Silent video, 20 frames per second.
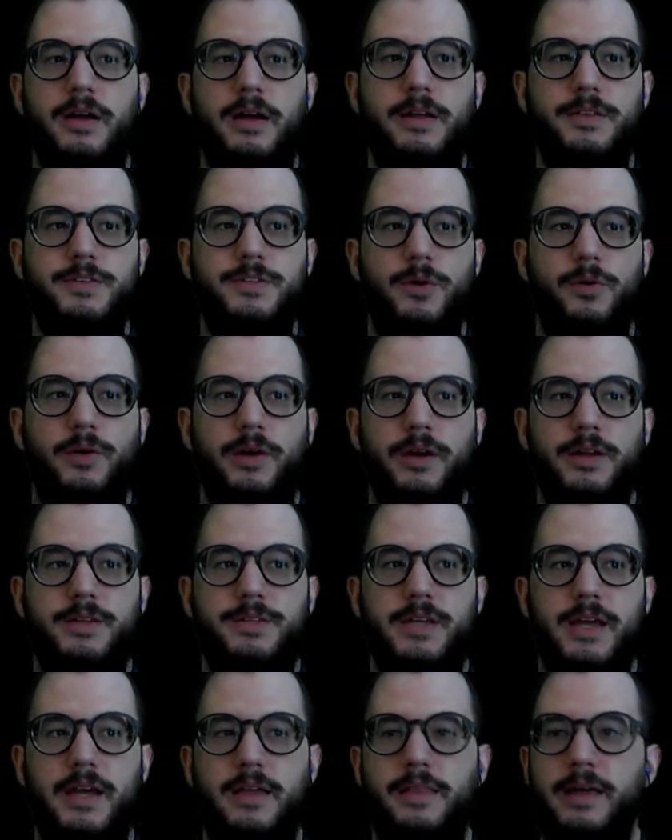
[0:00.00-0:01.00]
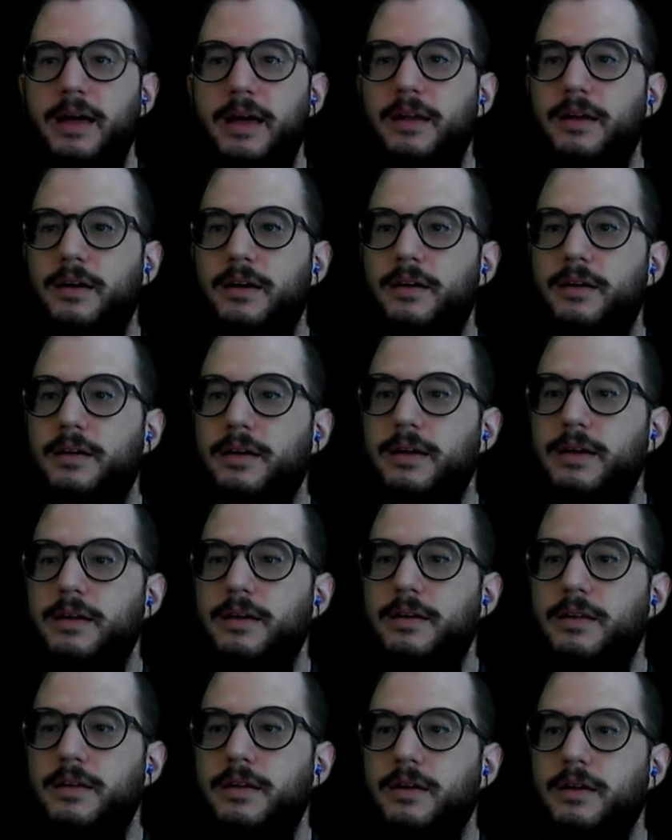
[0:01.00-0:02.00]
and so we're going to say that
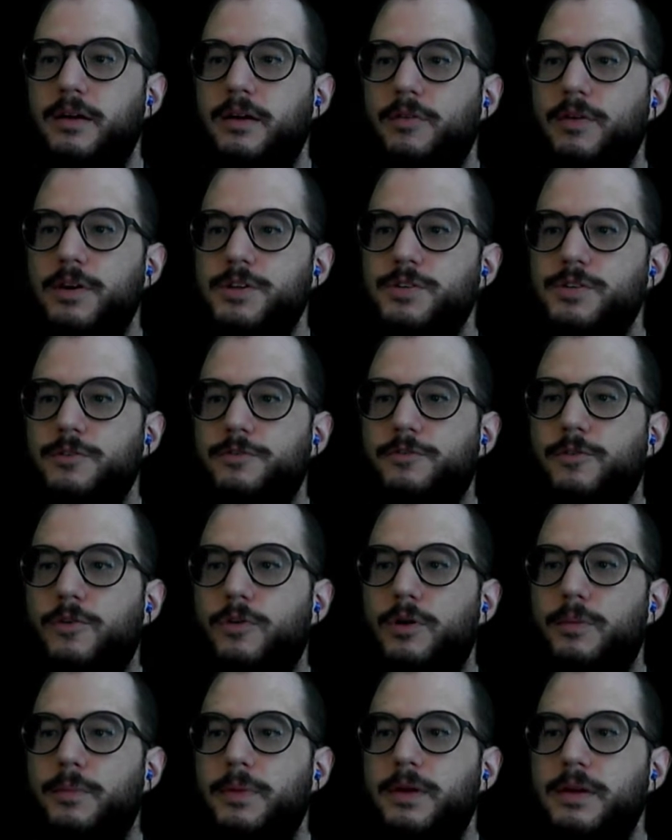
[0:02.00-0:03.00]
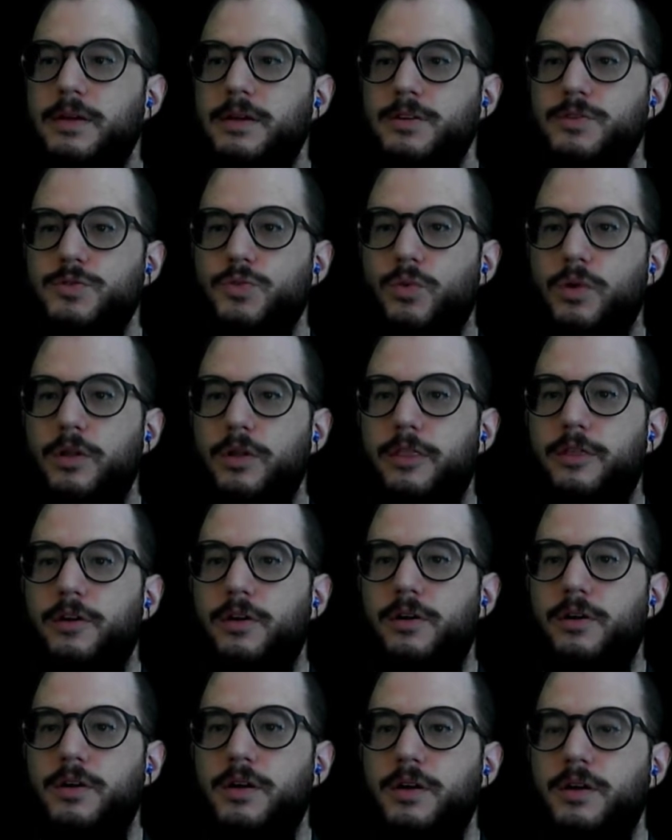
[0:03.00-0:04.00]
in original form is
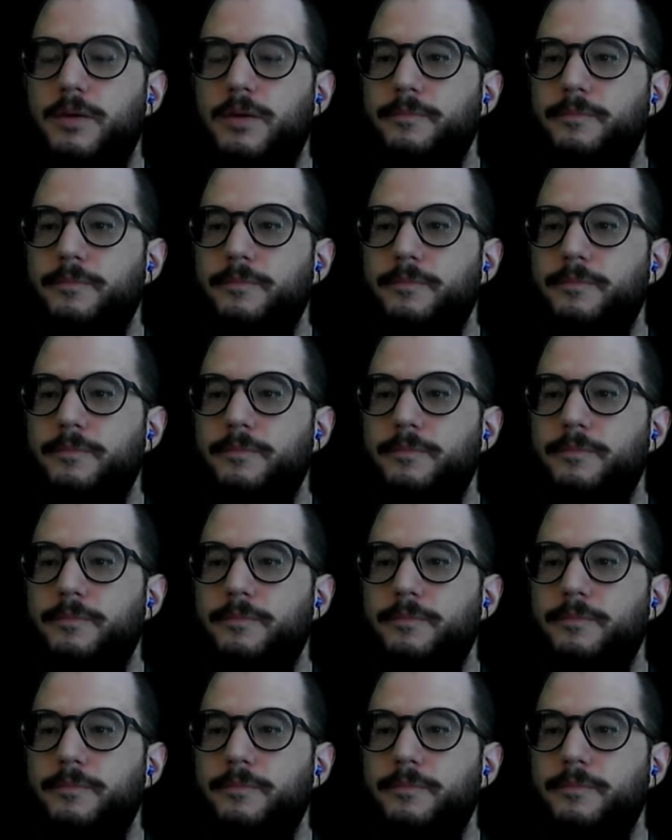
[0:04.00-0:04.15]
1/3,